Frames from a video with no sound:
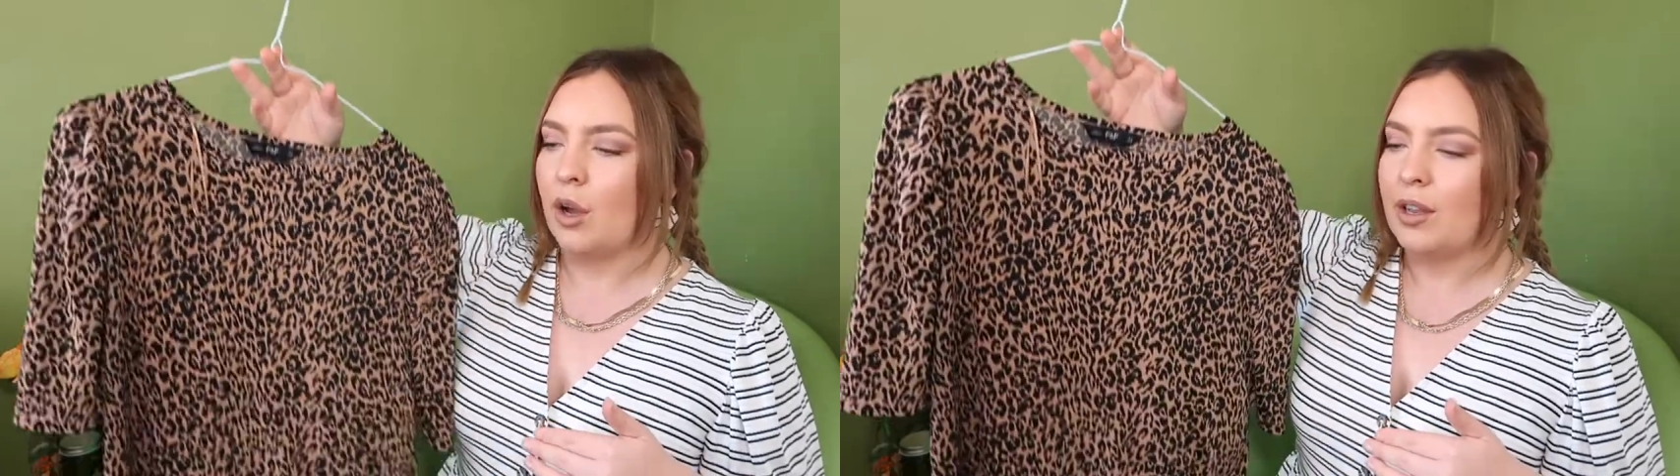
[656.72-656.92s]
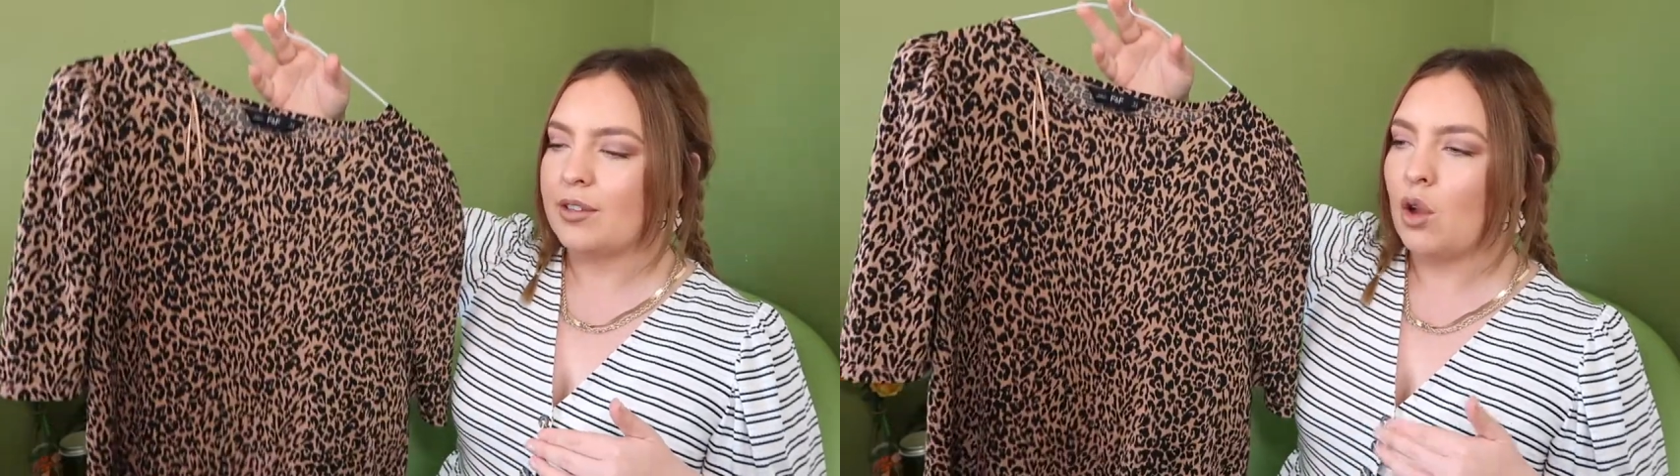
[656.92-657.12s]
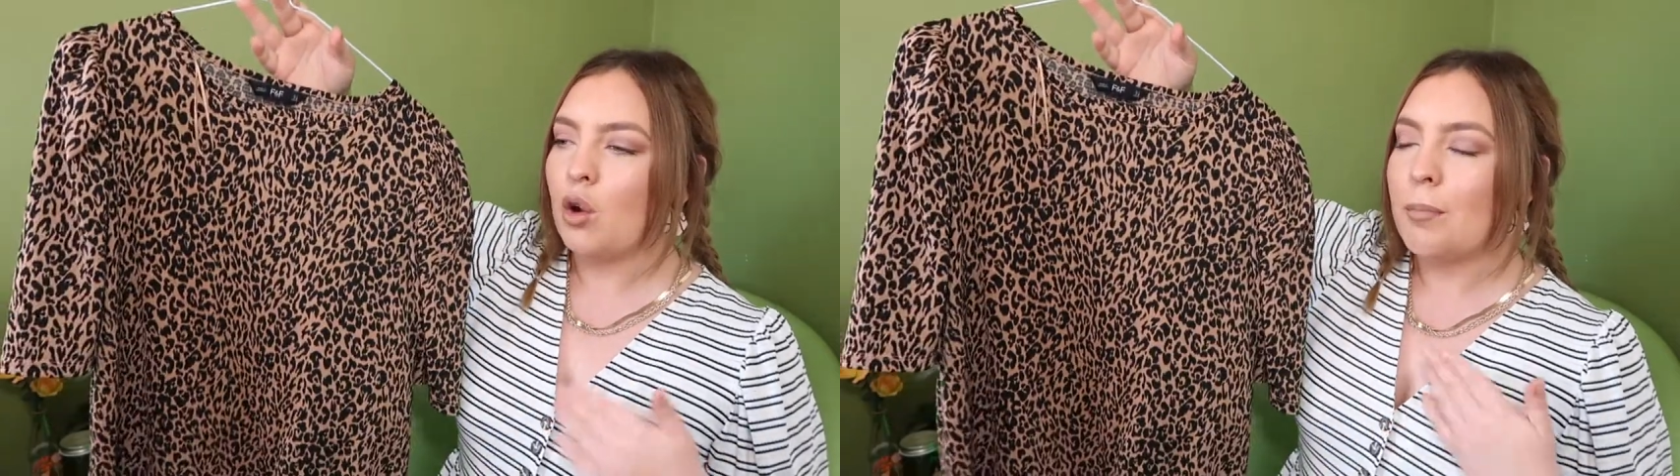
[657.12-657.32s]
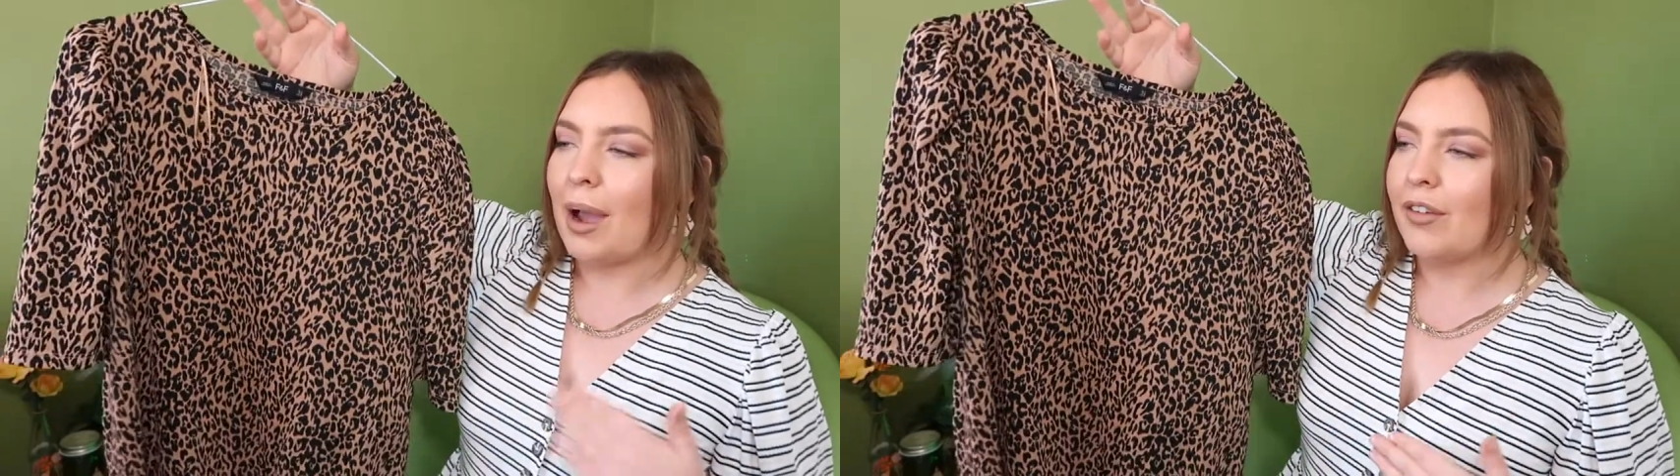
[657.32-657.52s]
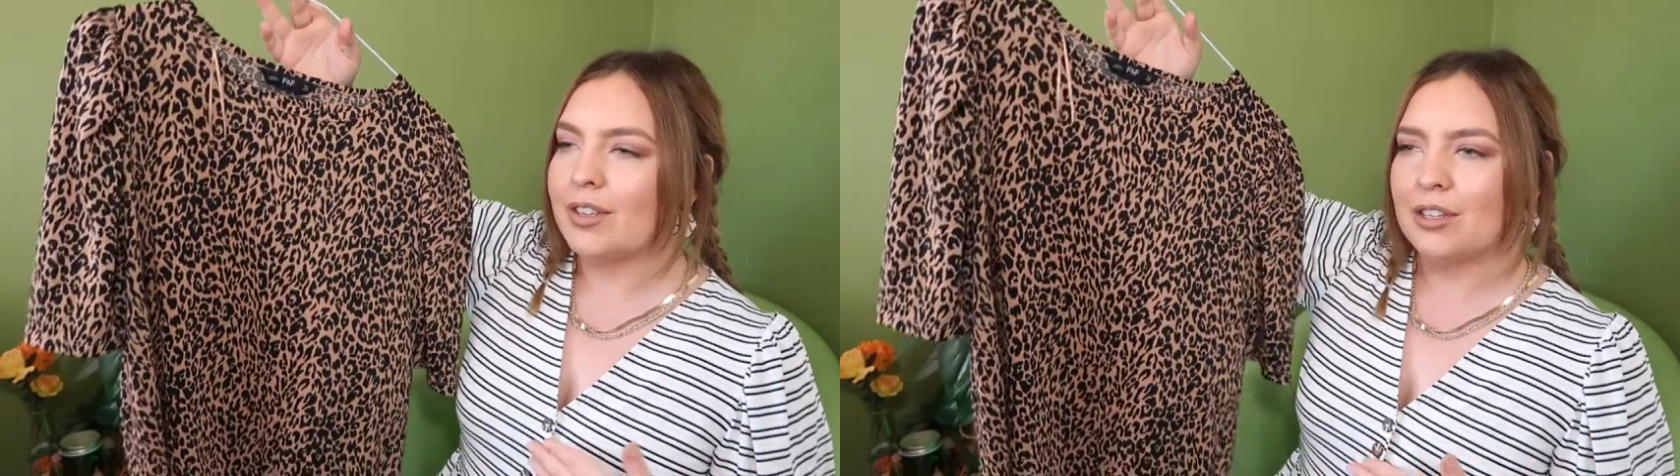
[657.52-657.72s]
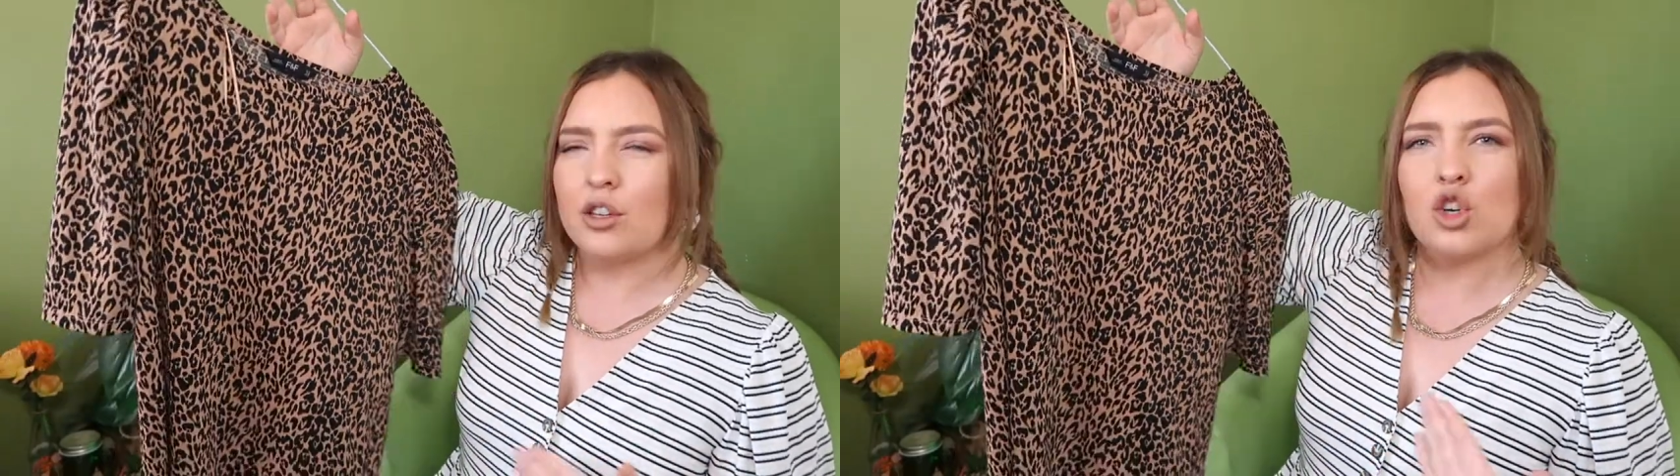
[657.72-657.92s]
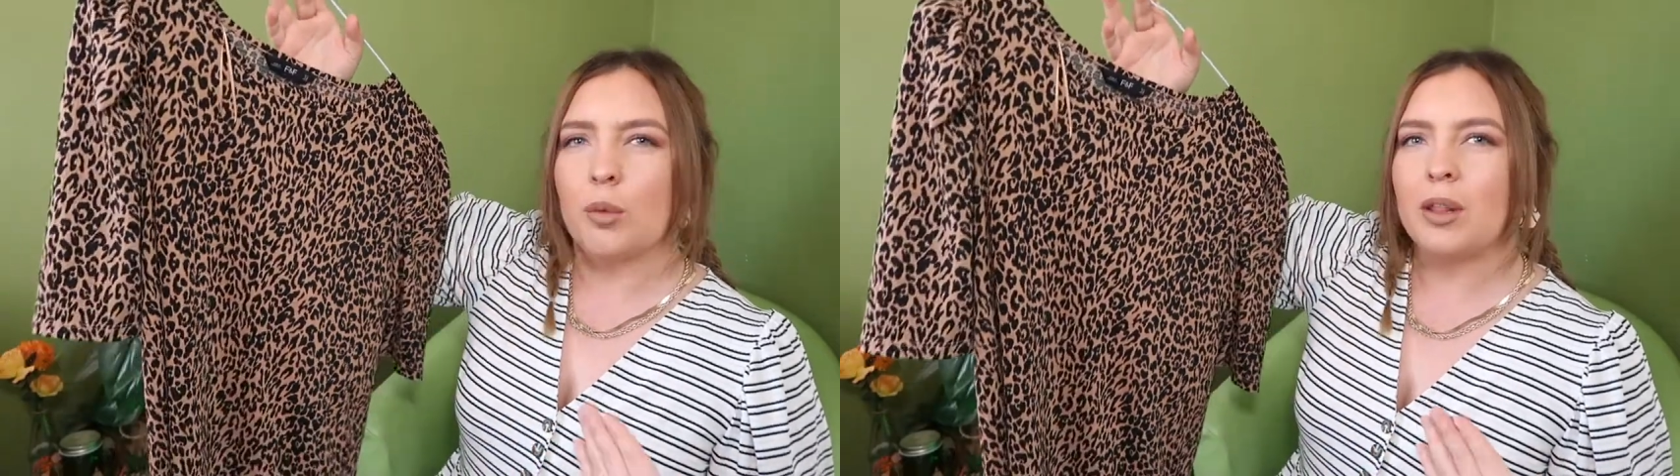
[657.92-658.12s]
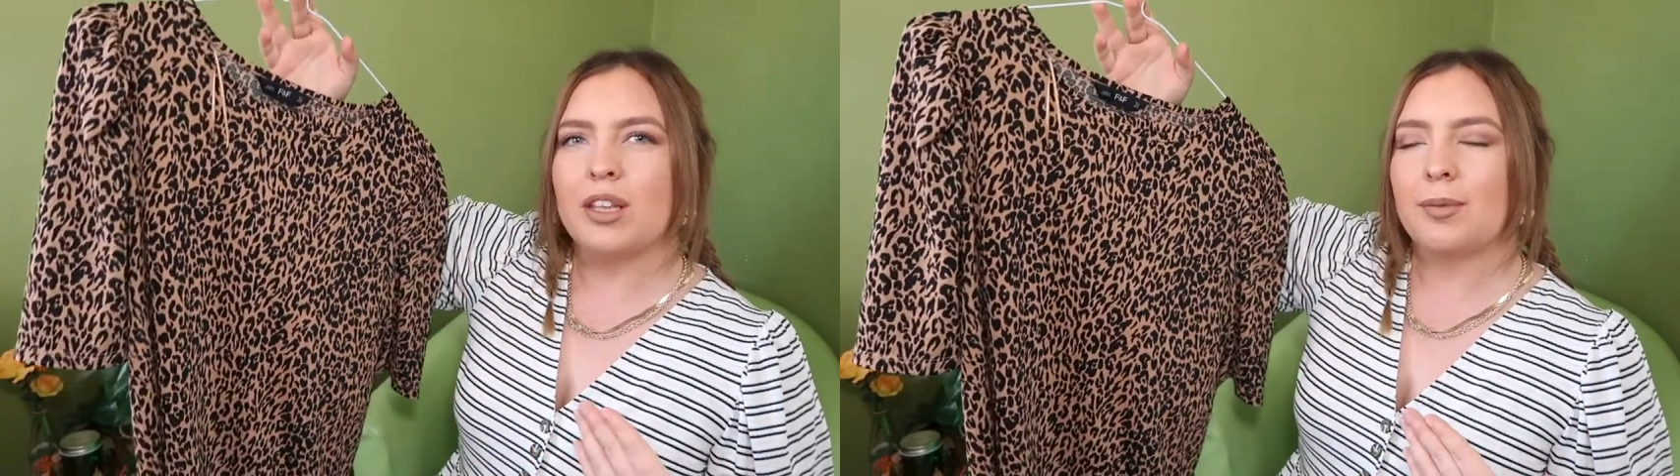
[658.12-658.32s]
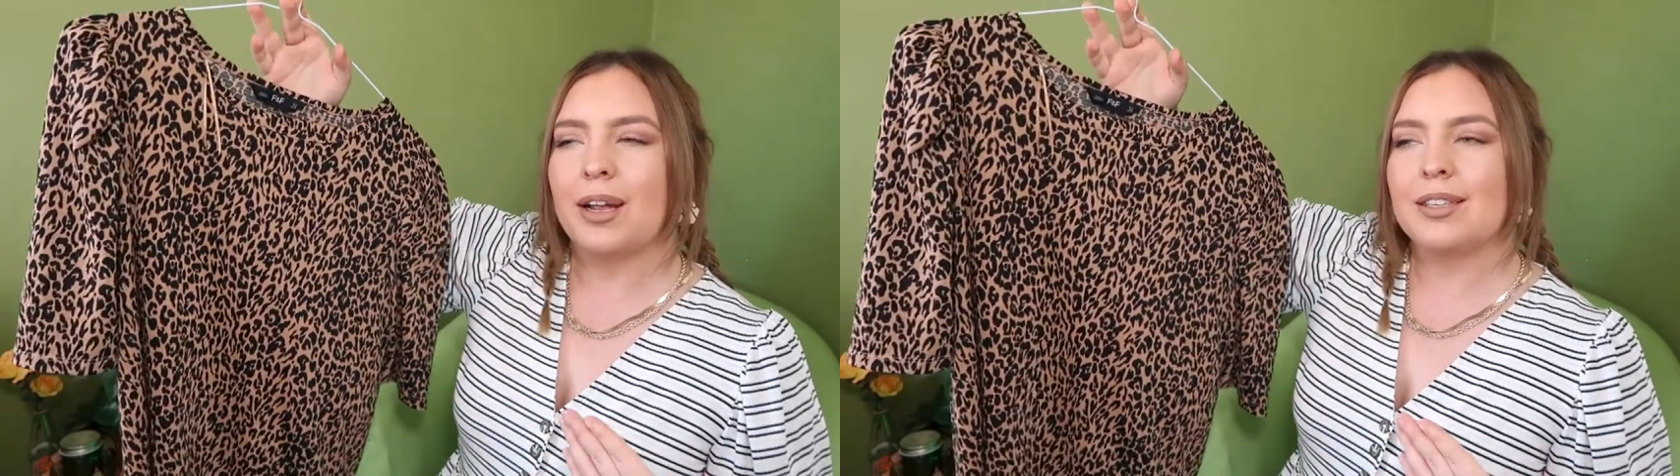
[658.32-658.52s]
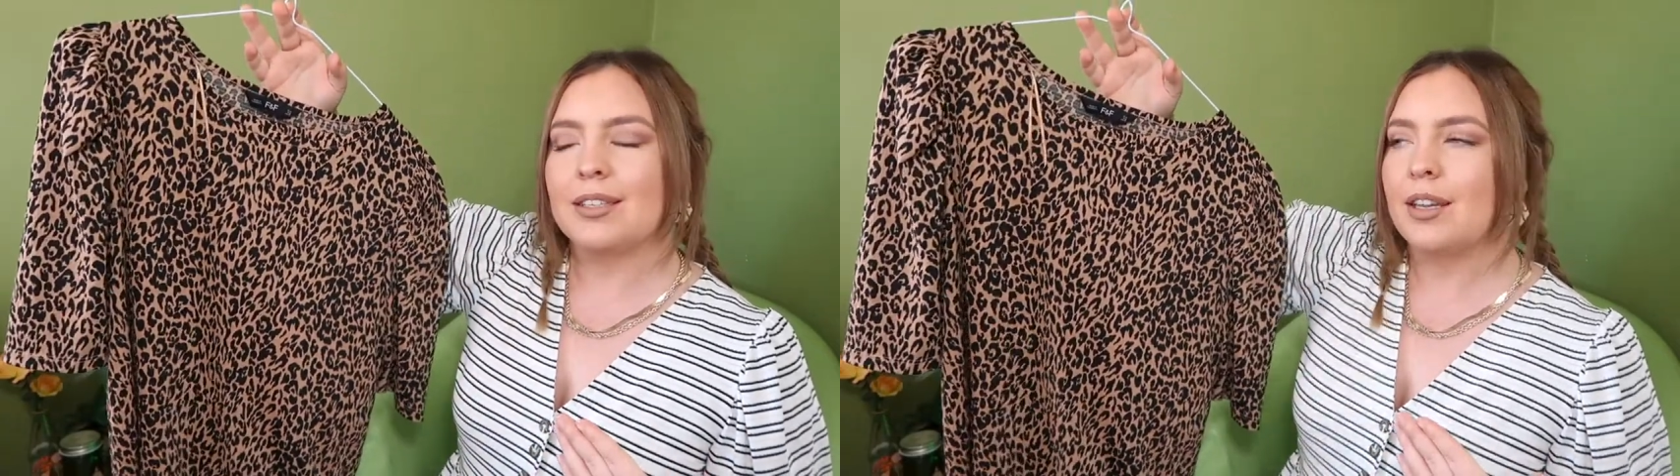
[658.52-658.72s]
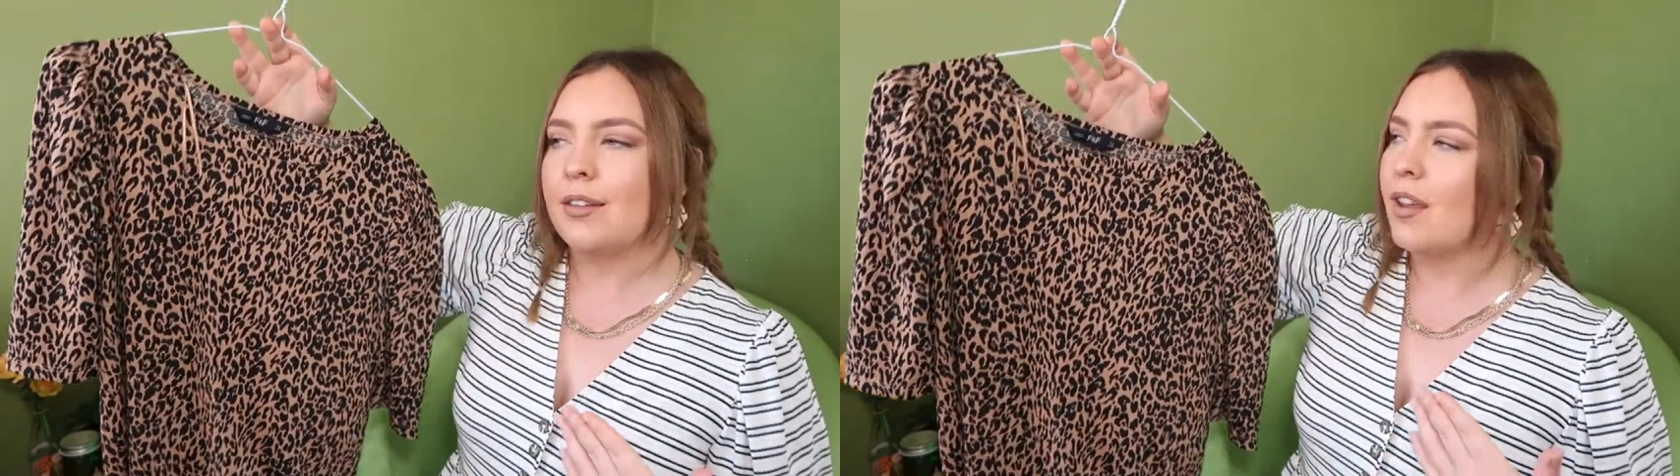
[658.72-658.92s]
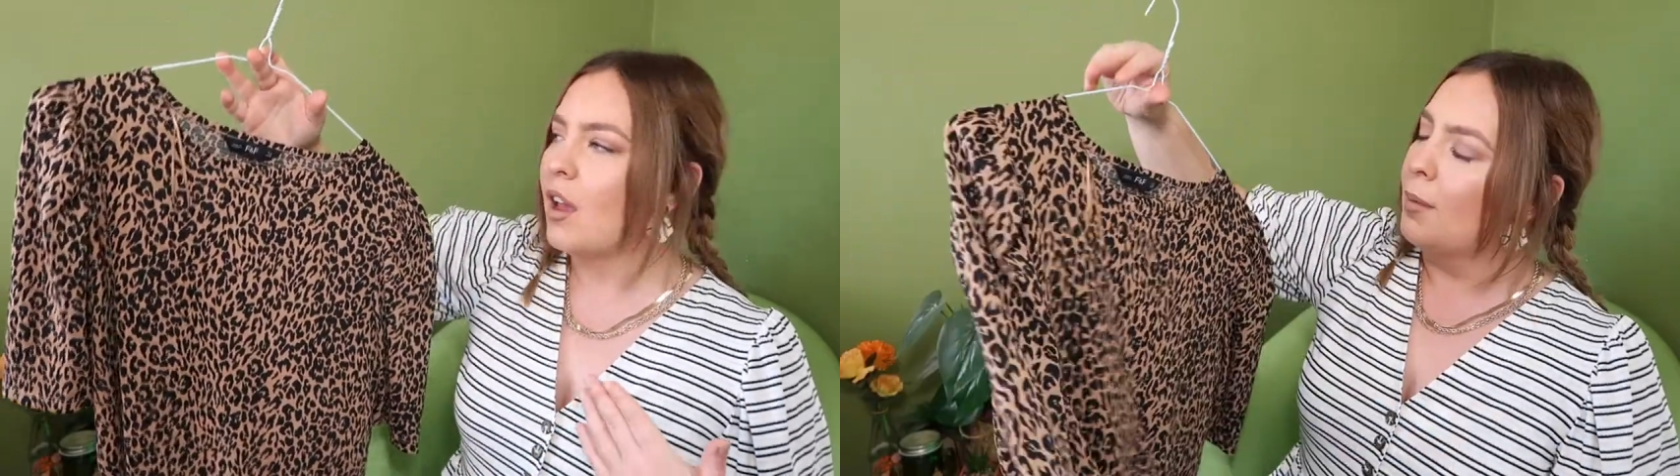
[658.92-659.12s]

know, it's not embarrassing to shop at these places.